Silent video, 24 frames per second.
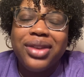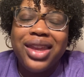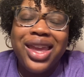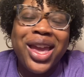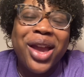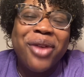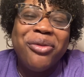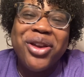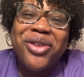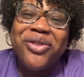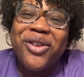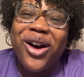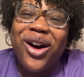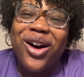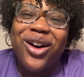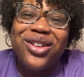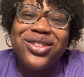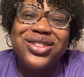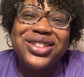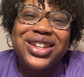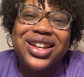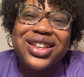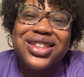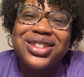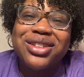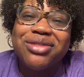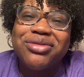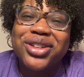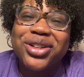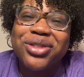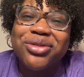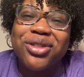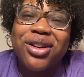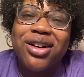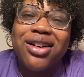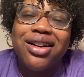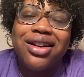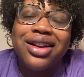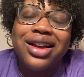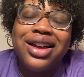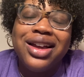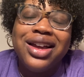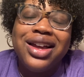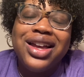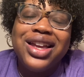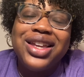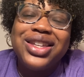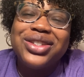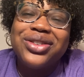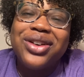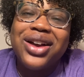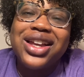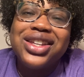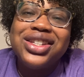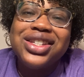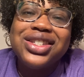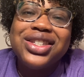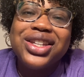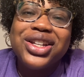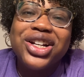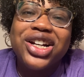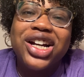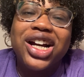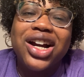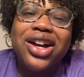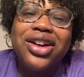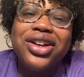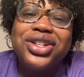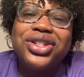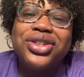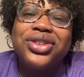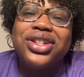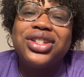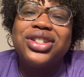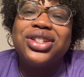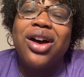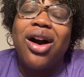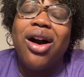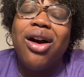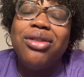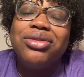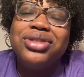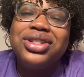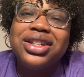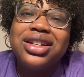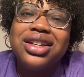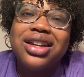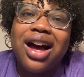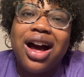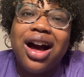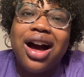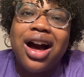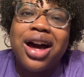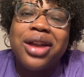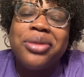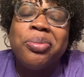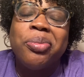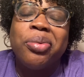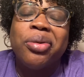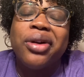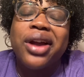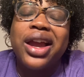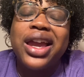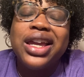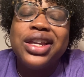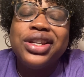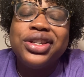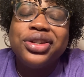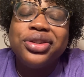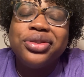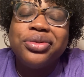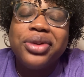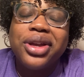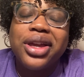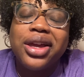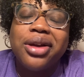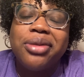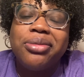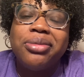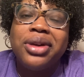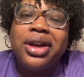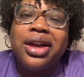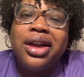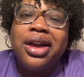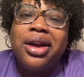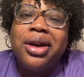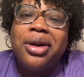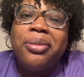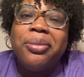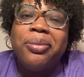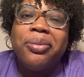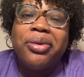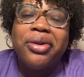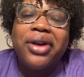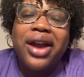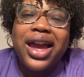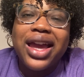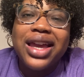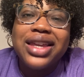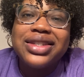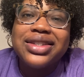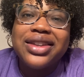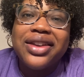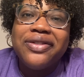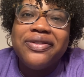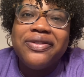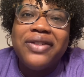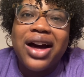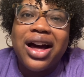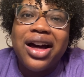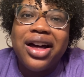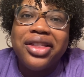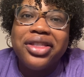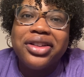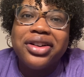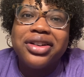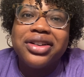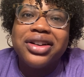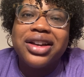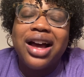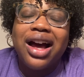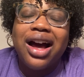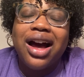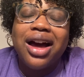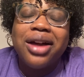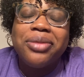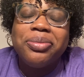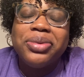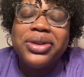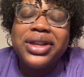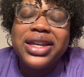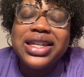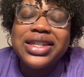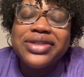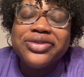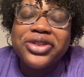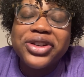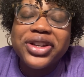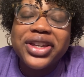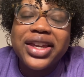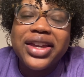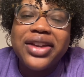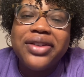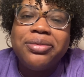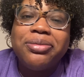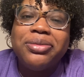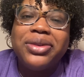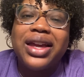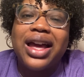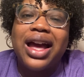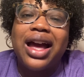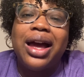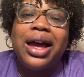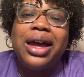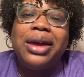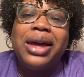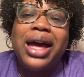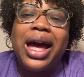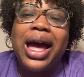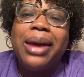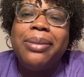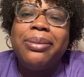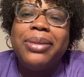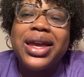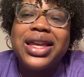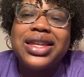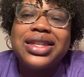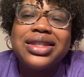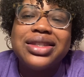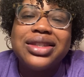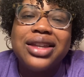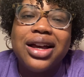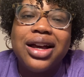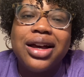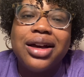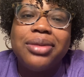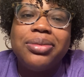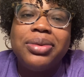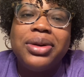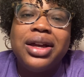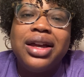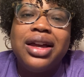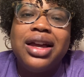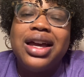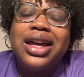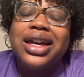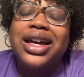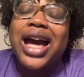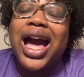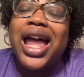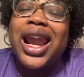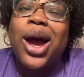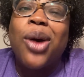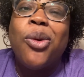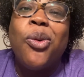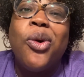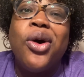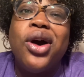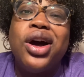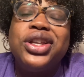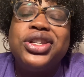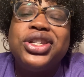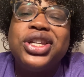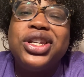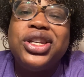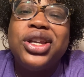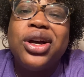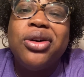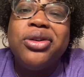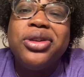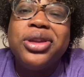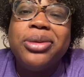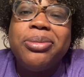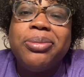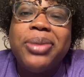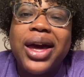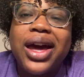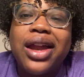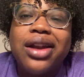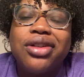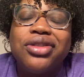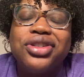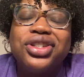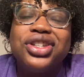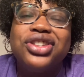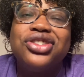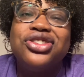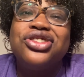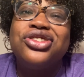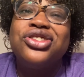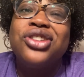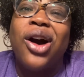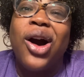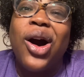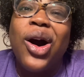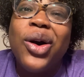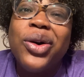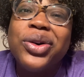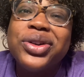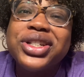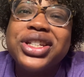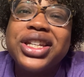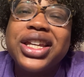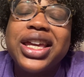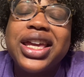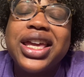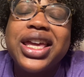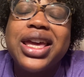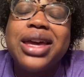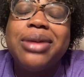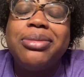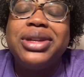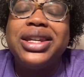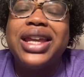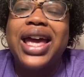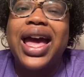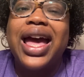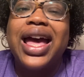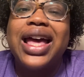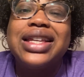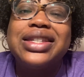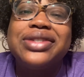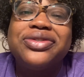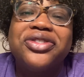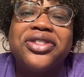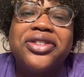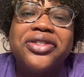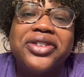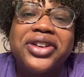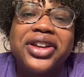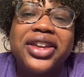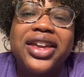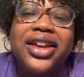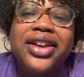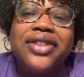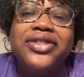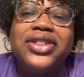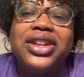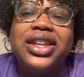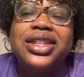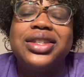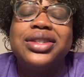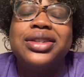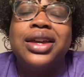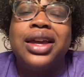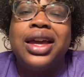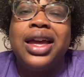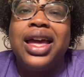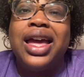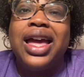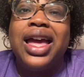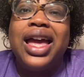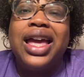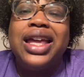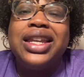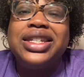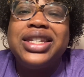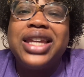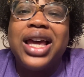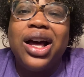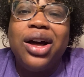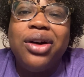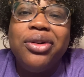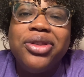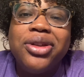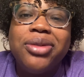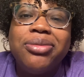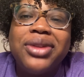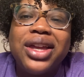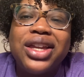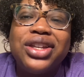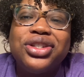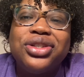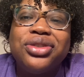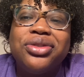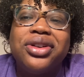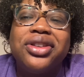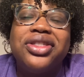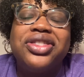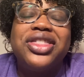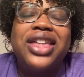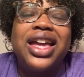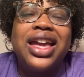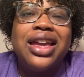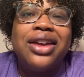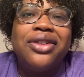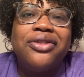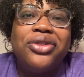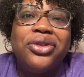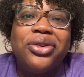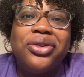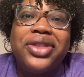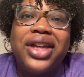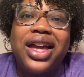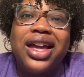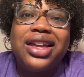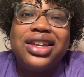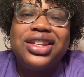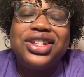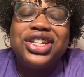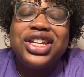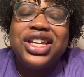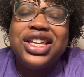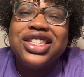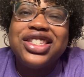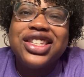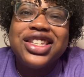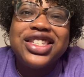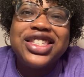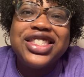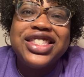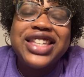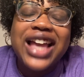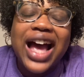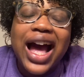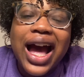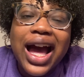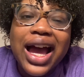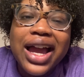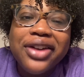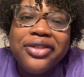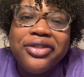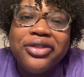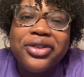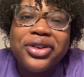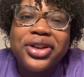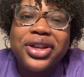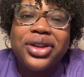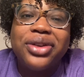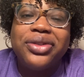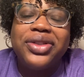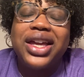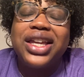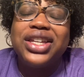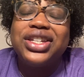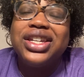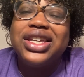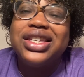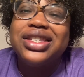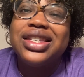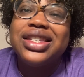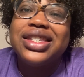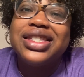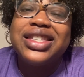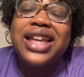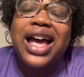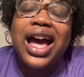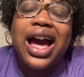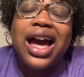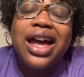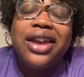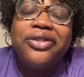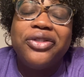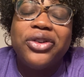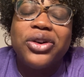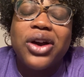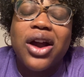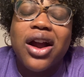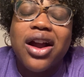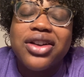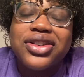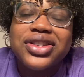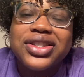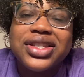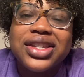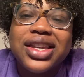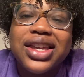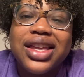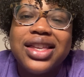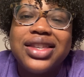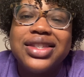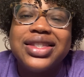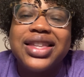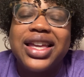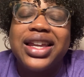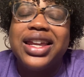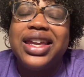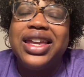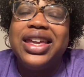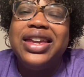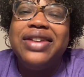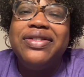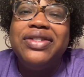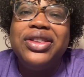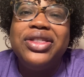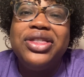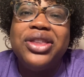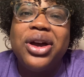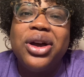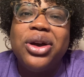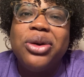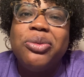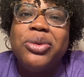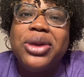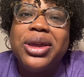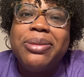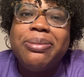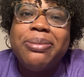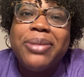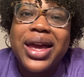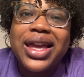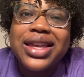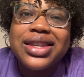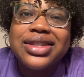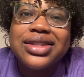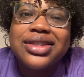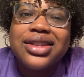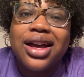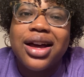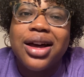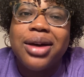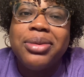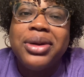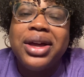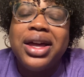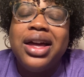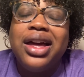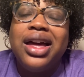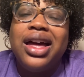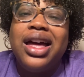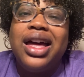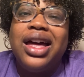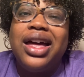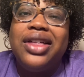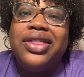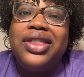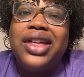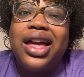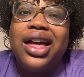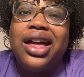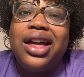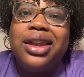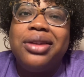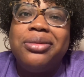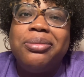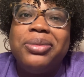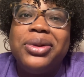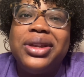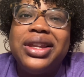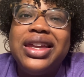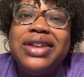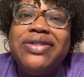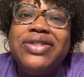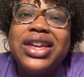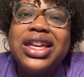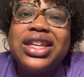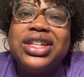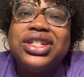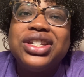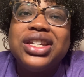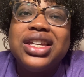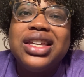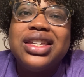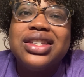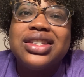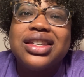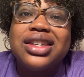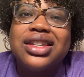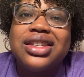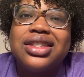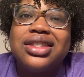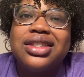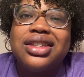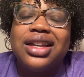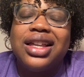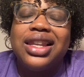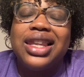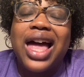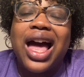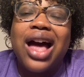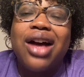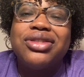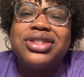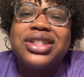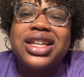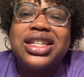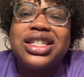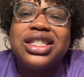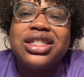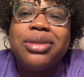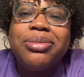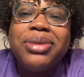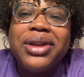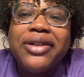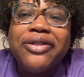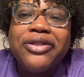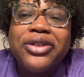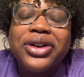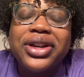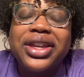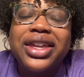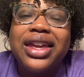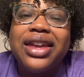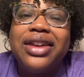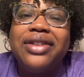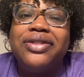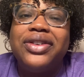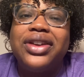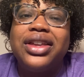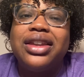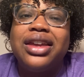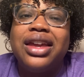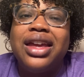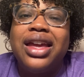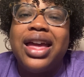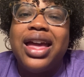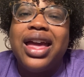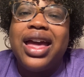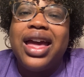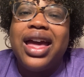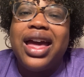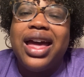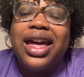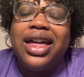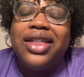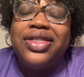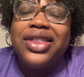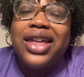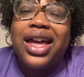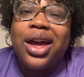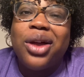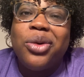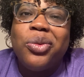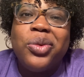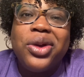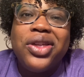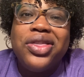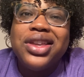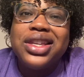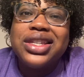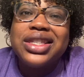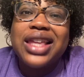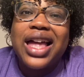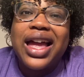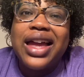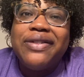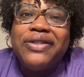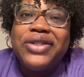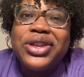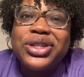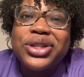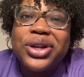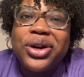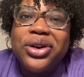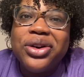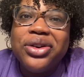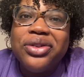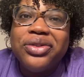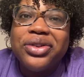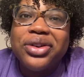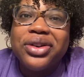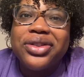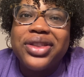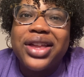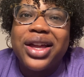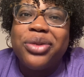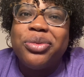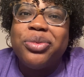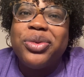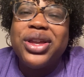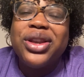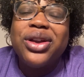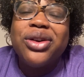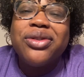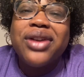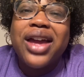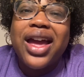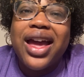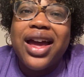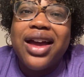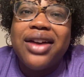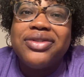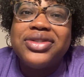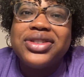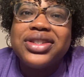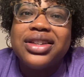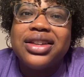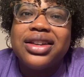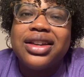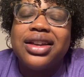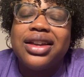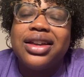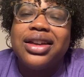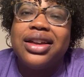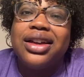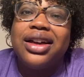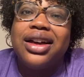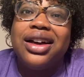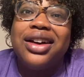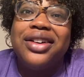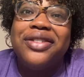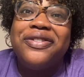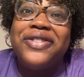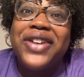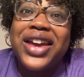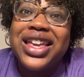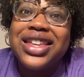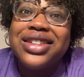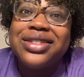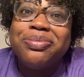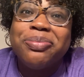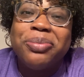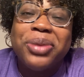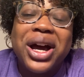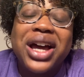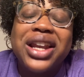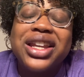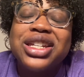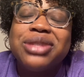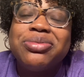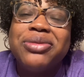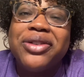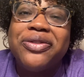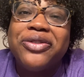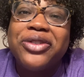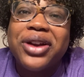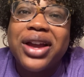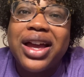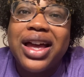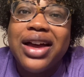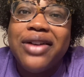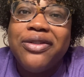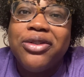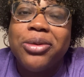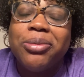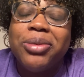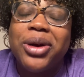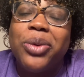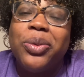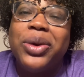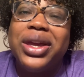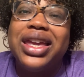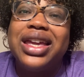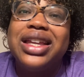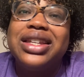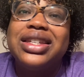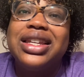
And we've all done something wrong. So I just encourage you to talk to God, pray to Him, pray, say, Father, God, please forgive me. I, I messed up. God, I want to know you better. Just talk to him and ask for forgiveness and tell them that you are thankful that Jesus died for you, that Jesus died for our sins, that even though we mess up, that believing in Jesus allows us to be forgiven and that when this life is over that we don't have to uh, face punishment forever but we get to